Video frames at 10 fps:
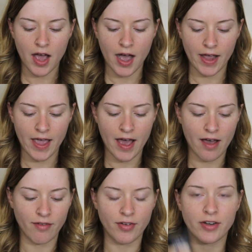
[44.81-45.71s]
I
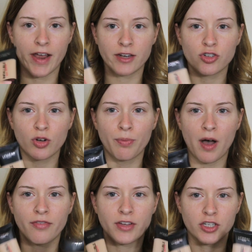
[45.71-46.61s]
have Natural
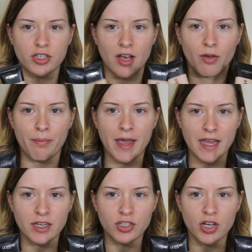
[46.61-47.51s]
Buff and Shell
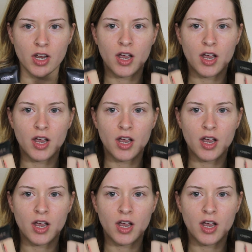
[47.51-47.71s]
Beige.